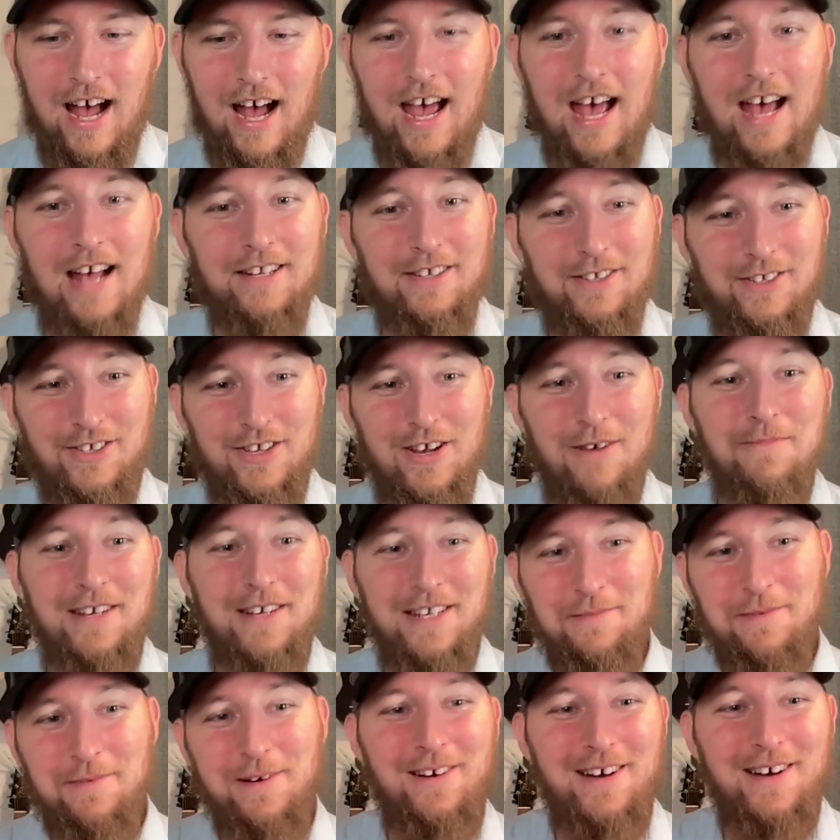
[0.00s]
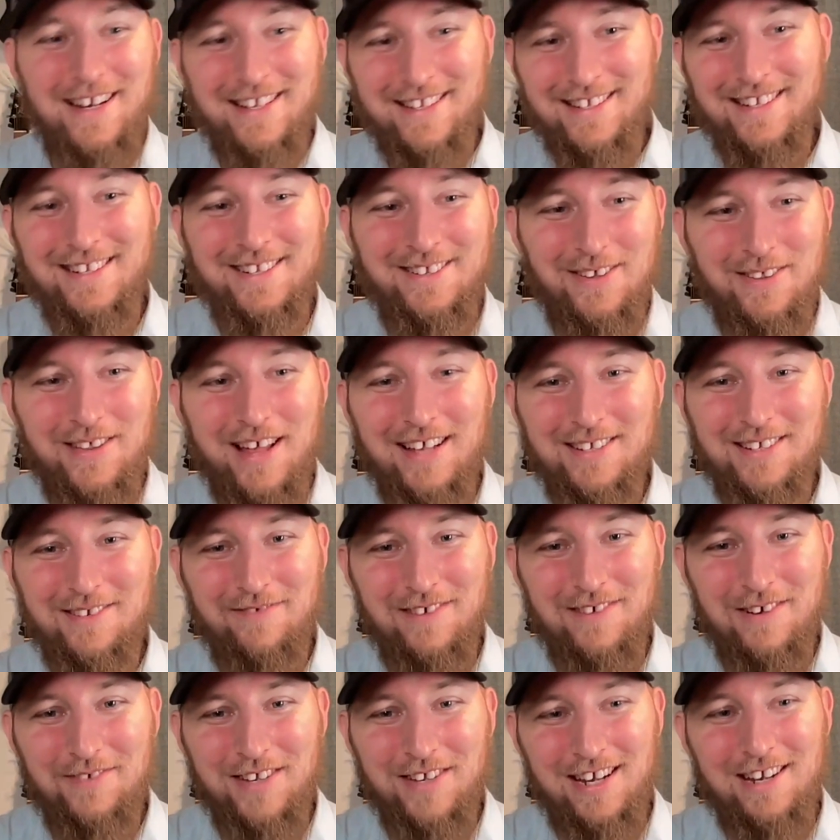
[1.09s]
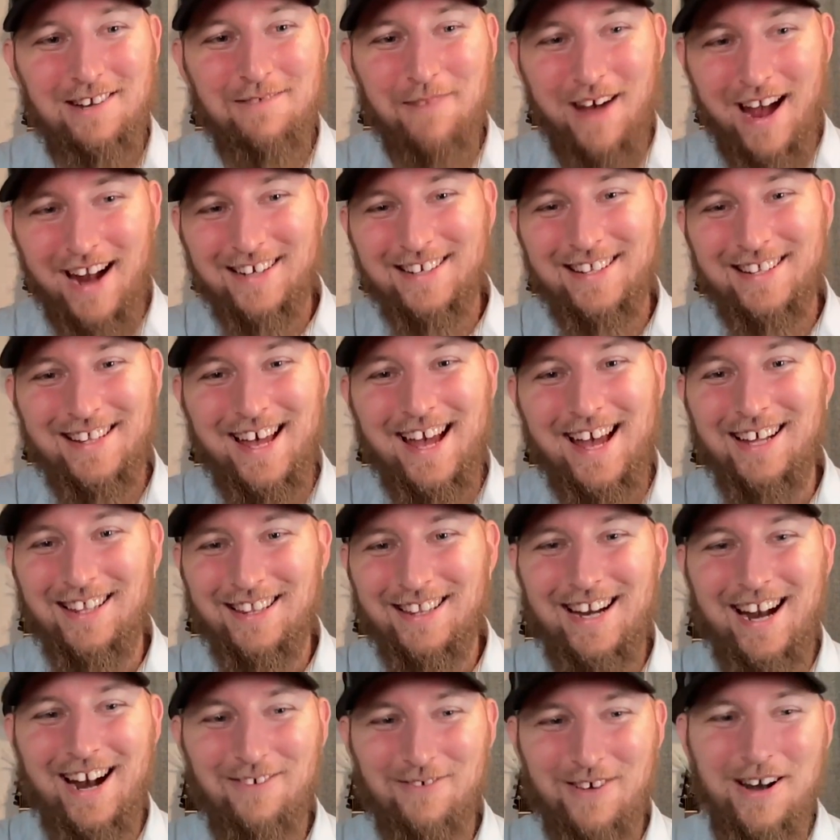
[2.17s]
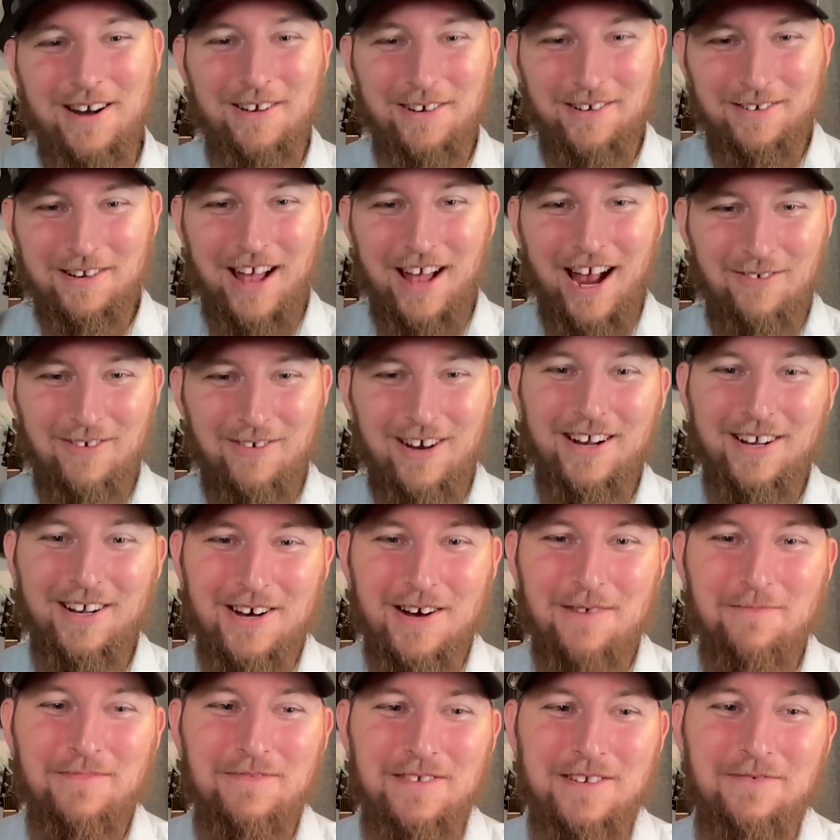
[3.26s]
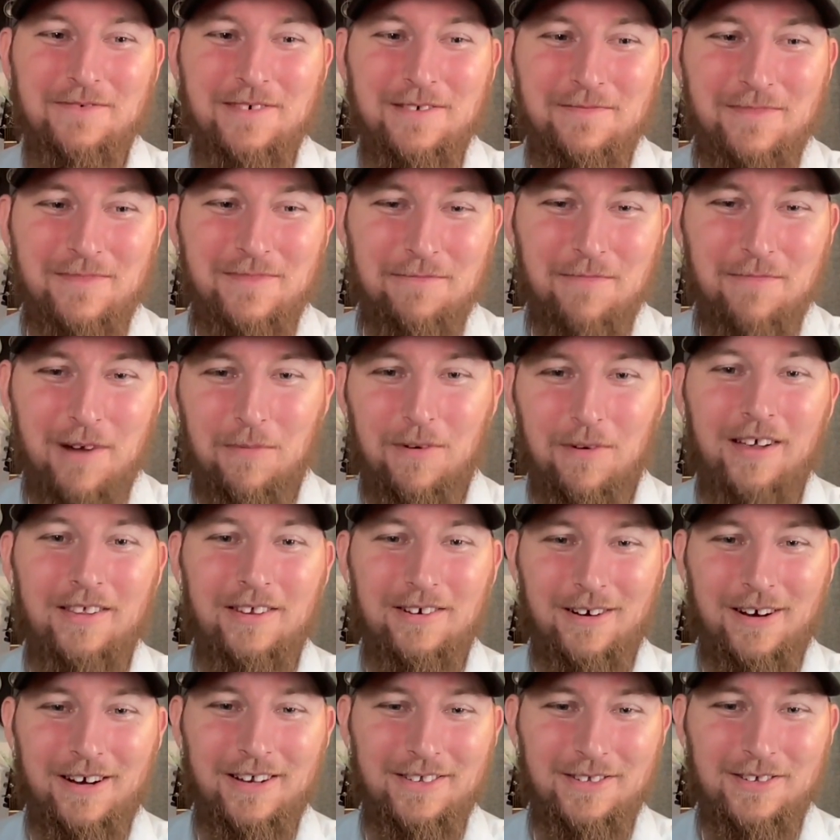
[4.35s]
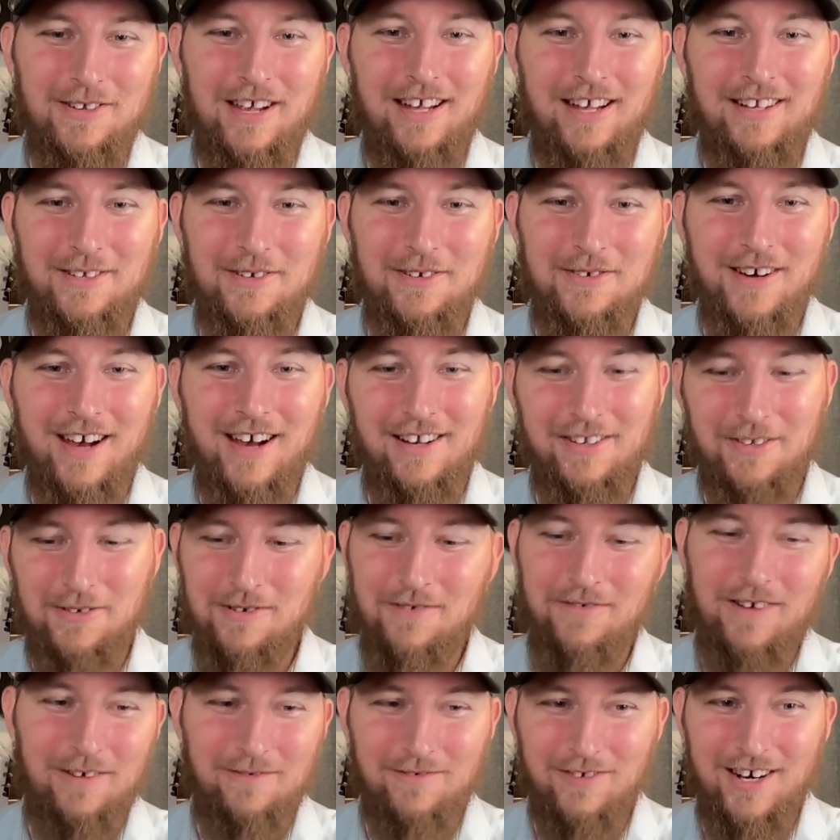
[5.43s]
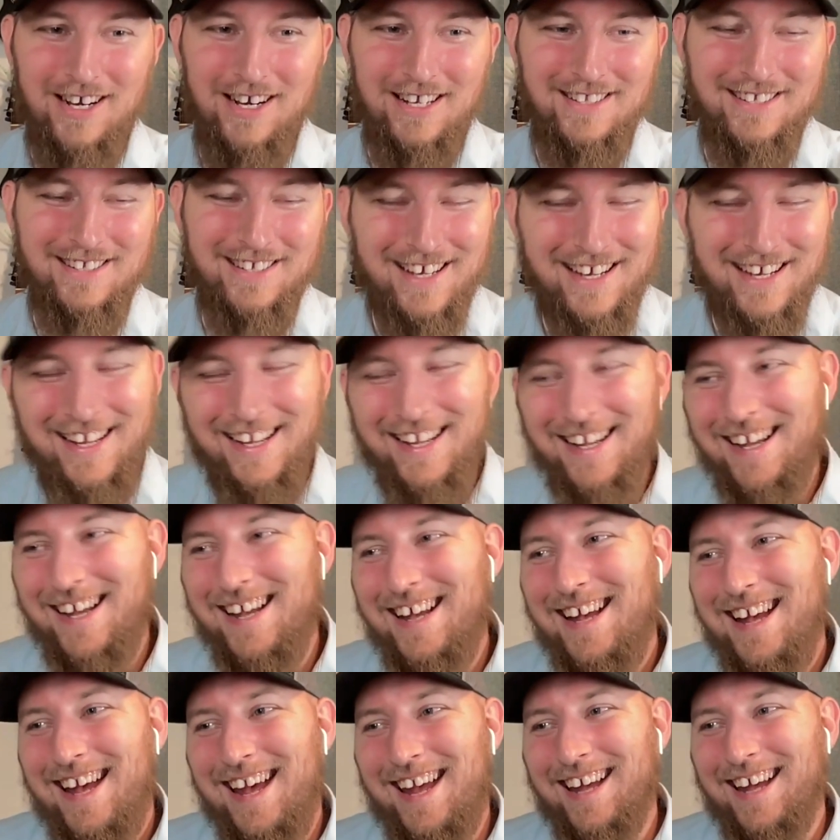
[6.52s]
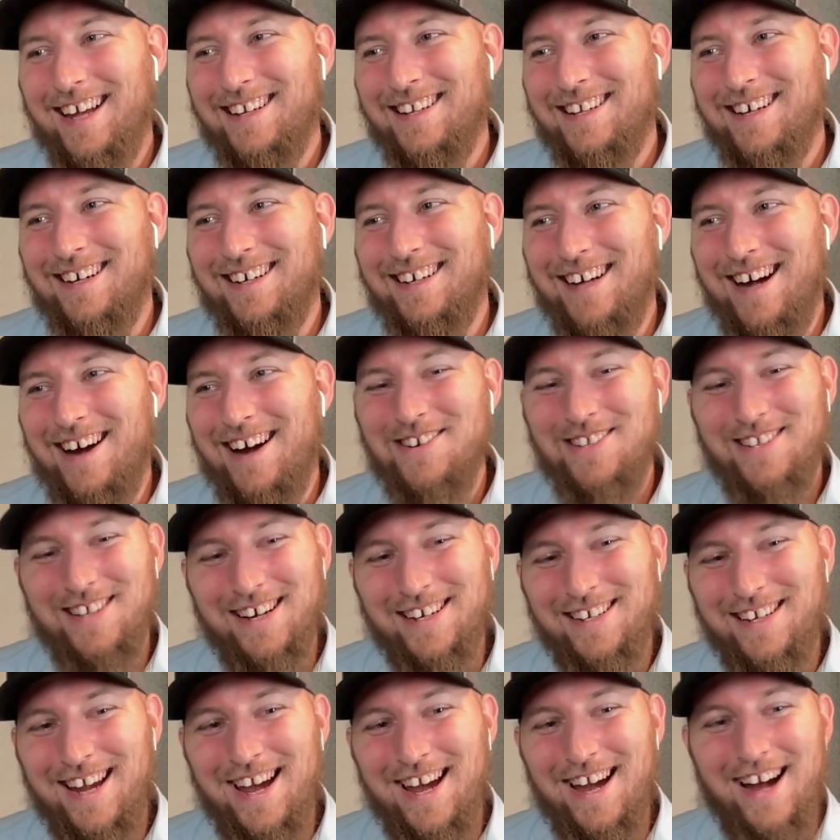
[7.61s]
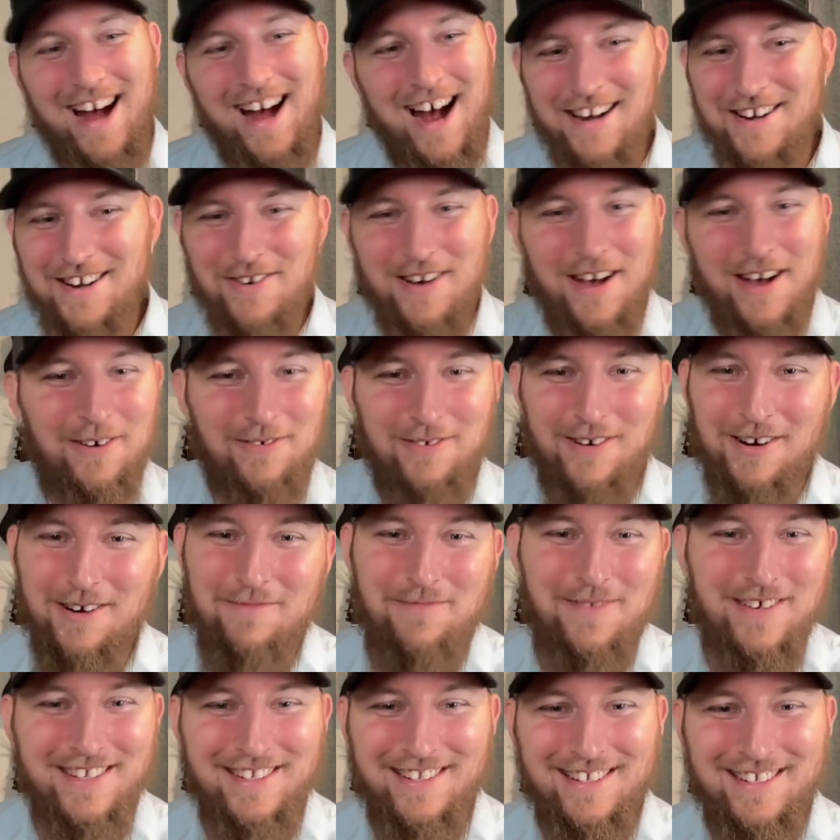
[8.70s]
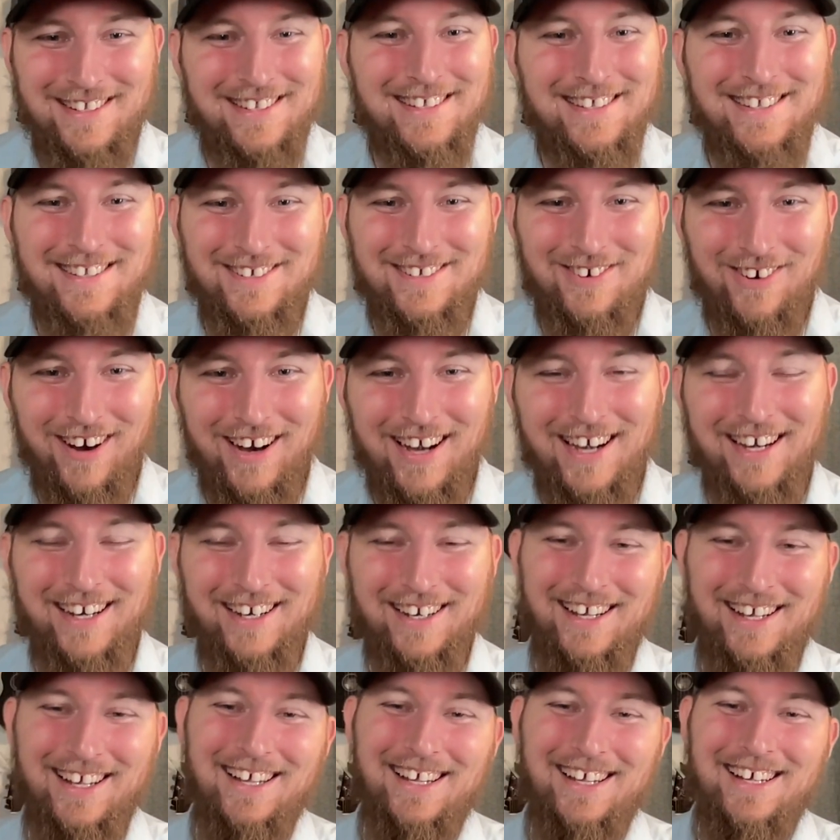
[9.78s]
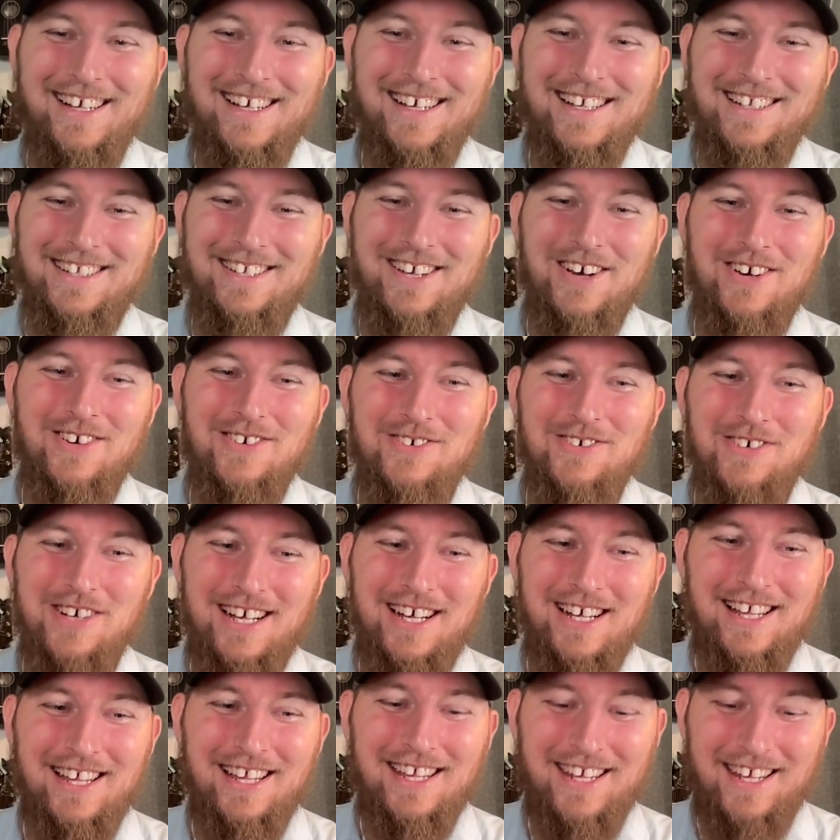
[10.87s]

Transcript: I had some experience in 2015. Back to that I ran a company with me, my brother, and two of our friends. And I was like, "Yeah, I know how to run a business. This is great." So